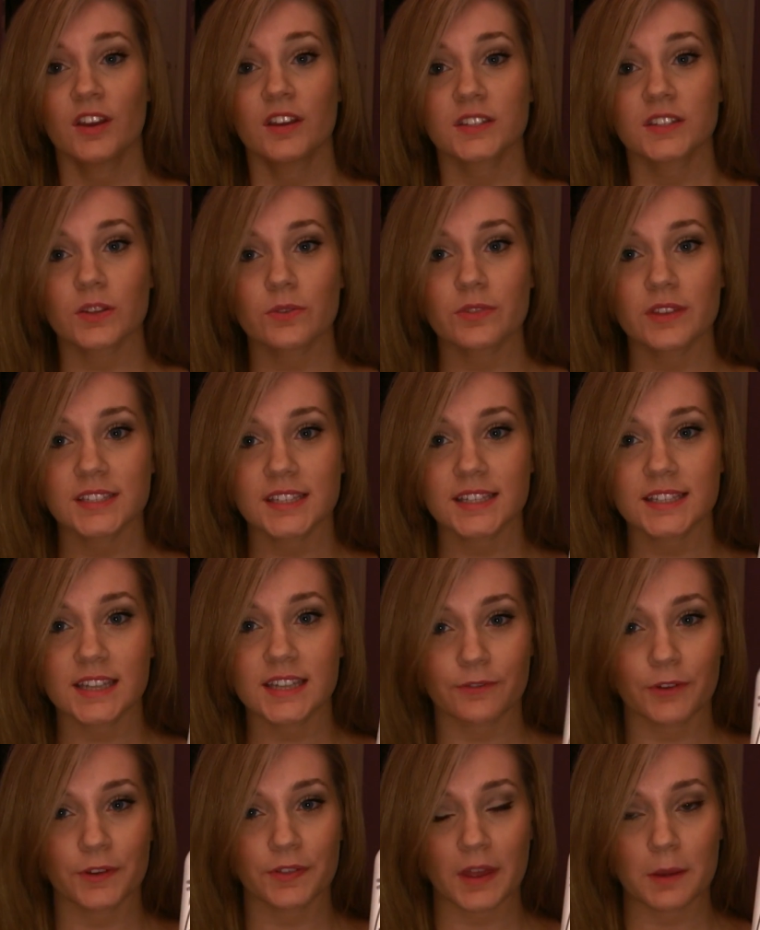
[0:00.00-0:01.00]
So this is
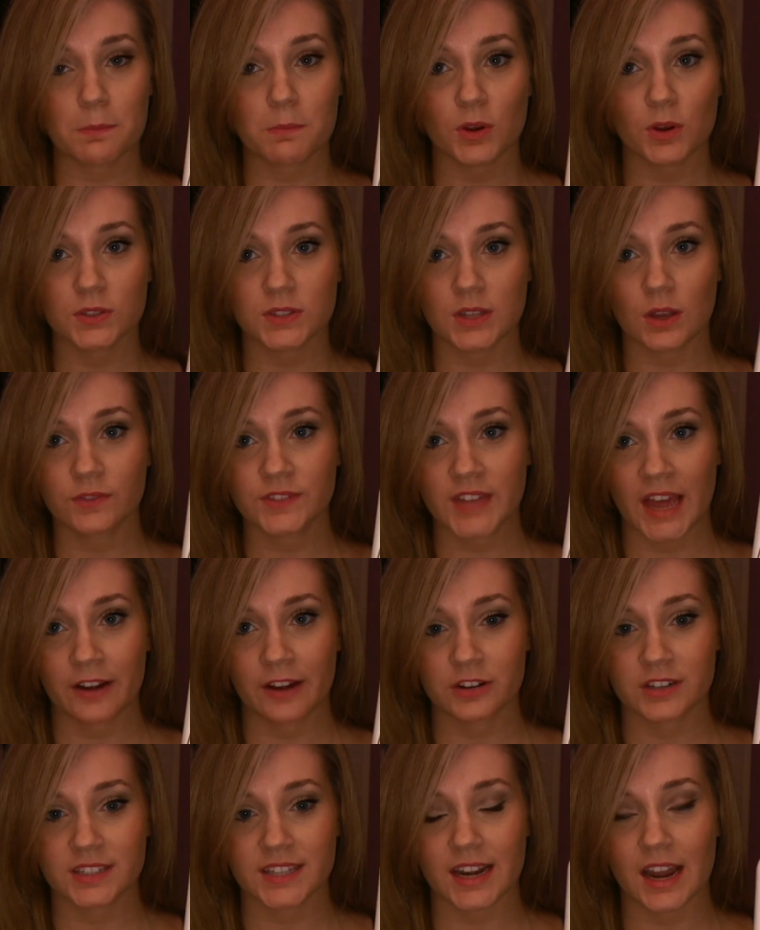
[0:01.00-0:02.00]
different than most
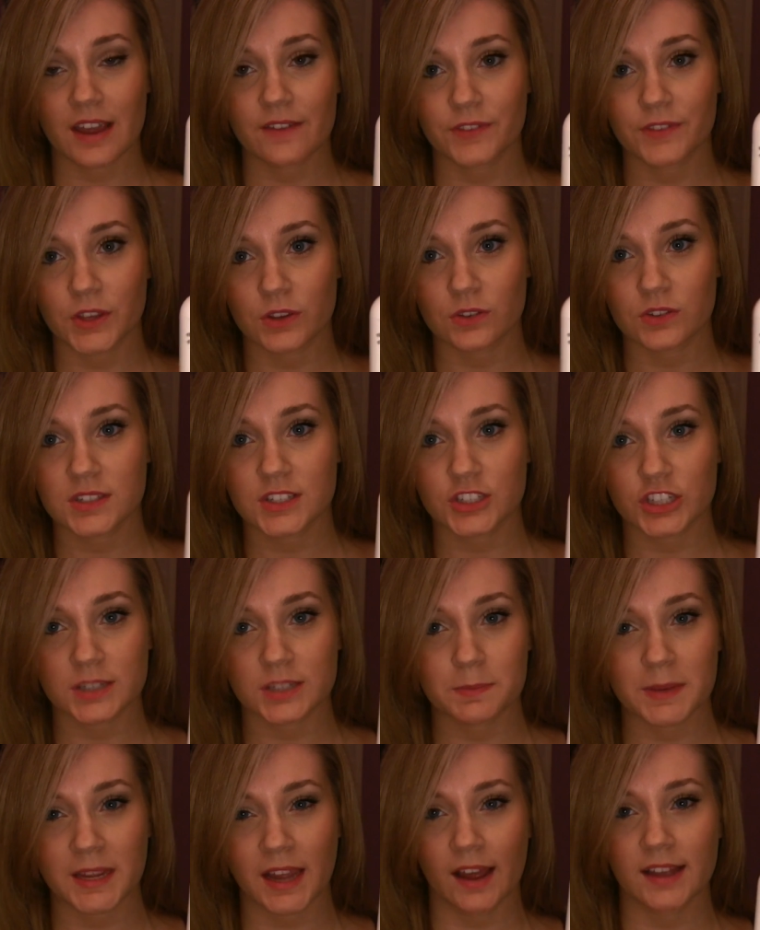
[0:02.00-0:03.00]
self-tanners that I've used
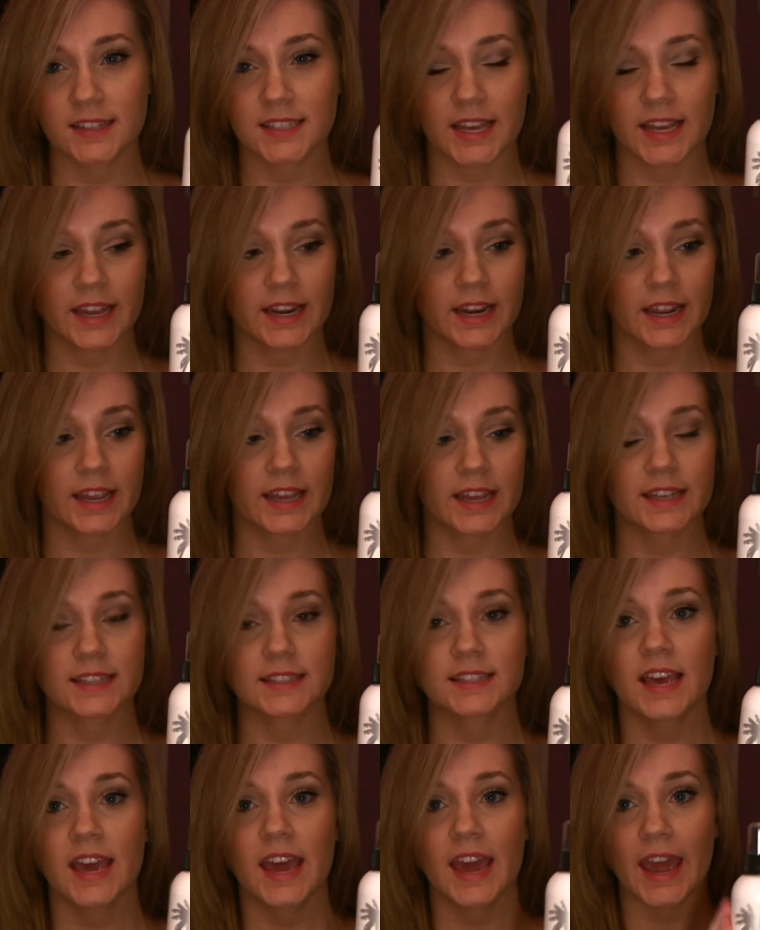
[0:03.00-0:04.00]
just because it
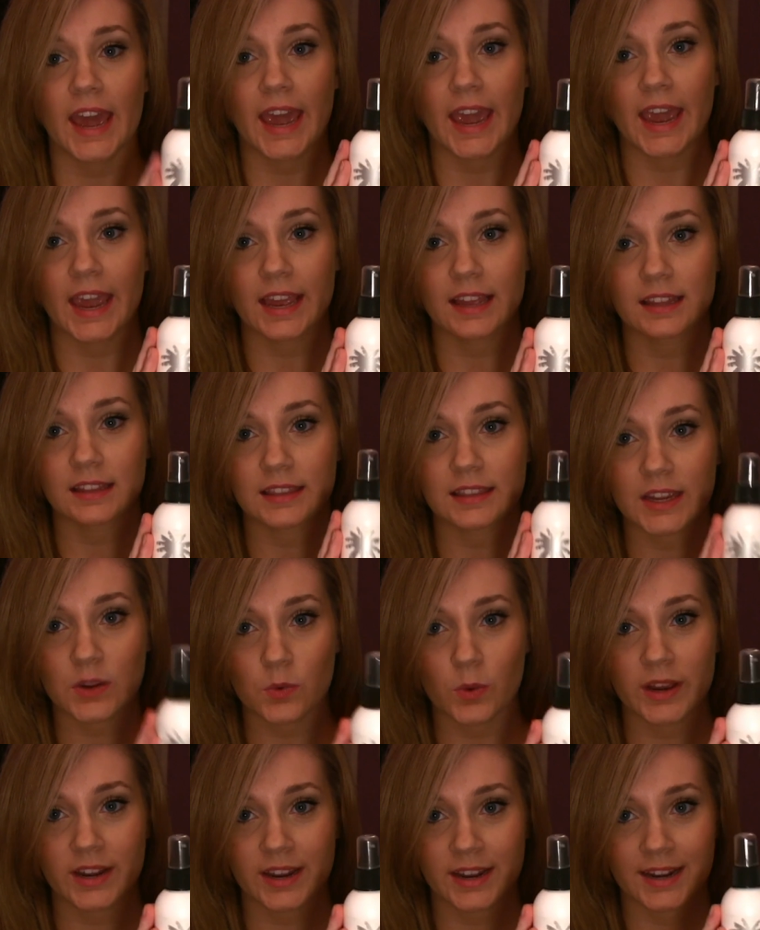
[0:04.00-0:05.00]
is a
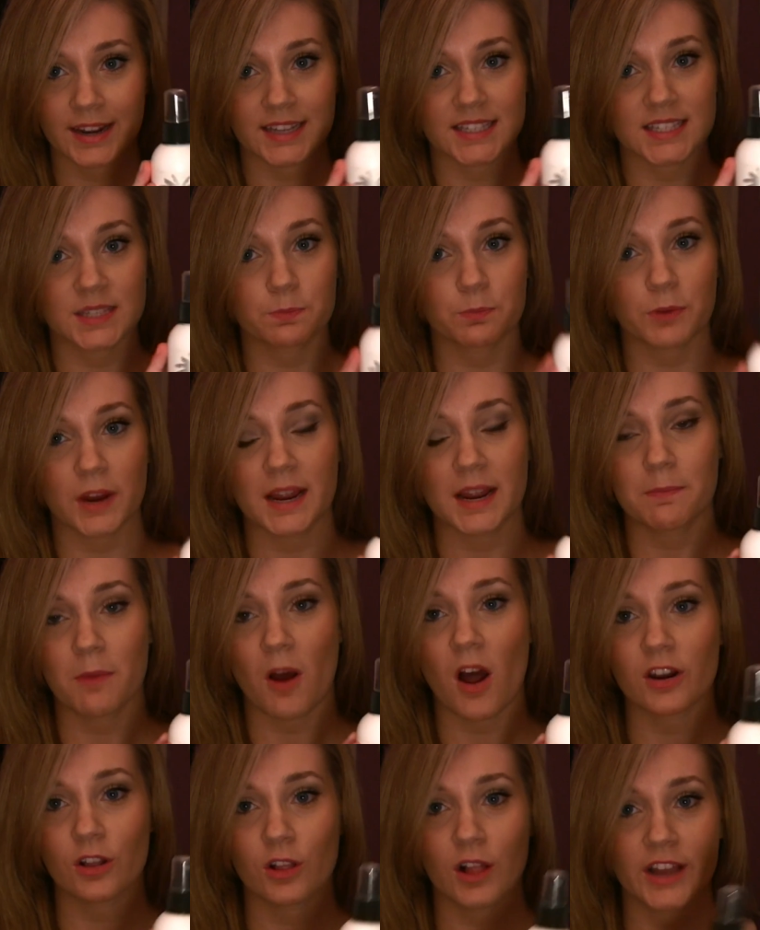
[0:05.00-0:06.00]
liquid in a spray
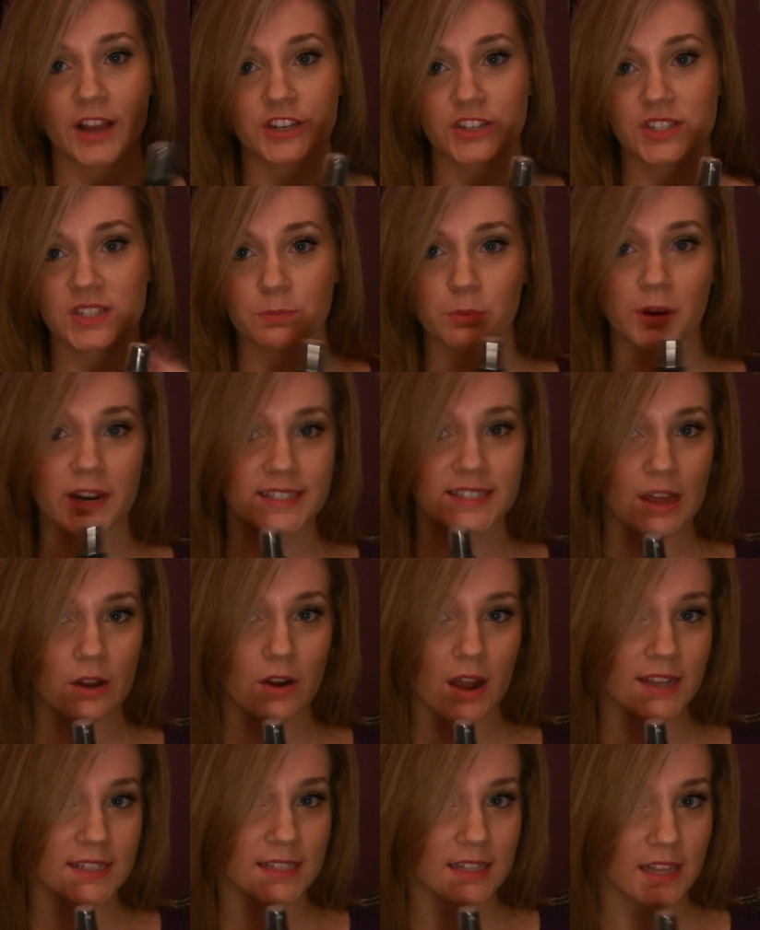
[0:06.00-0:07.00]
bottle and just sprays out
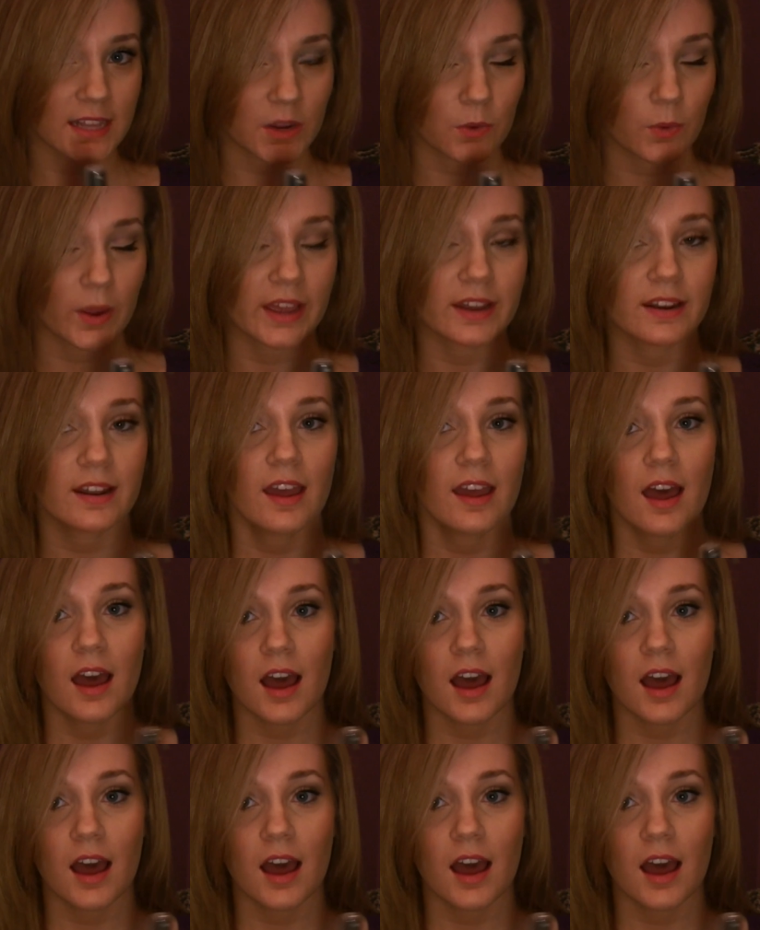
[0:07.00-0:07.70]
as a liquid.